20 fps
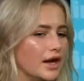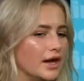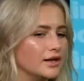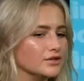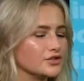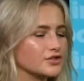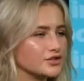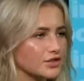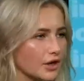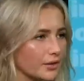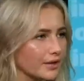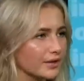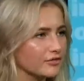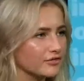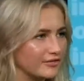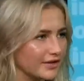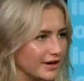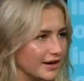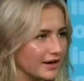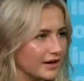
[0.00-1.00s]
it's so
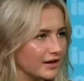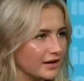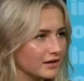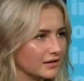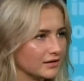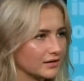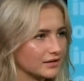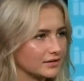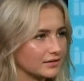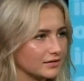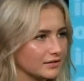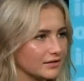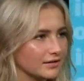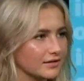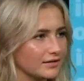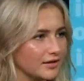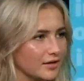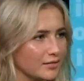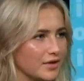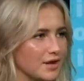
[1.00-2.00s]
unfair
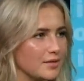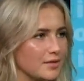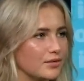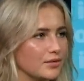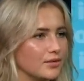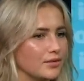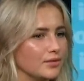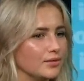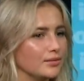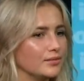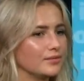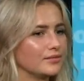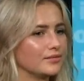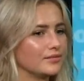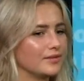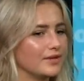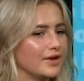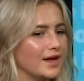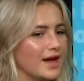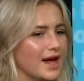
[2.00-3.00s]
that people
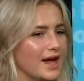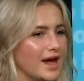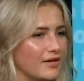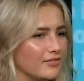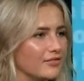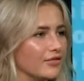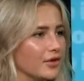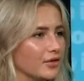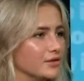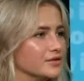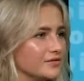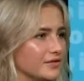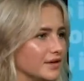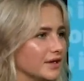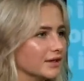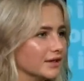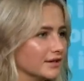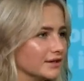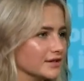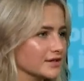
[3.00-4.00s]
have those
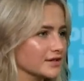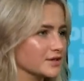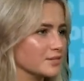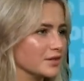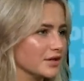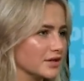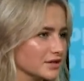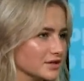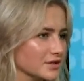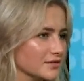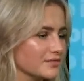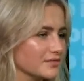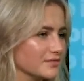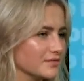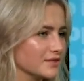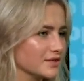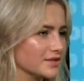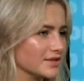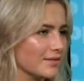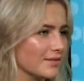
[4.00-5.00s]
feelings because of
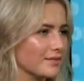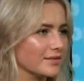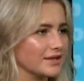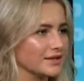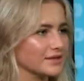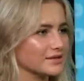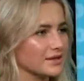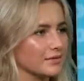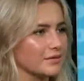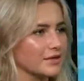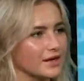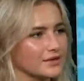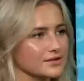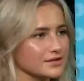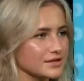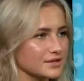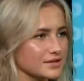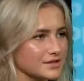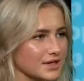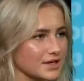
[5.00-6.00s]
something someone
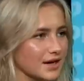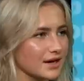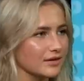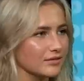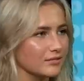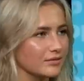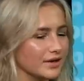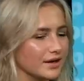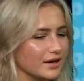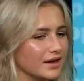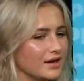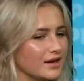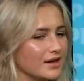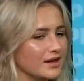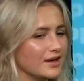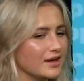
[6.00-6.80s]
else has done. But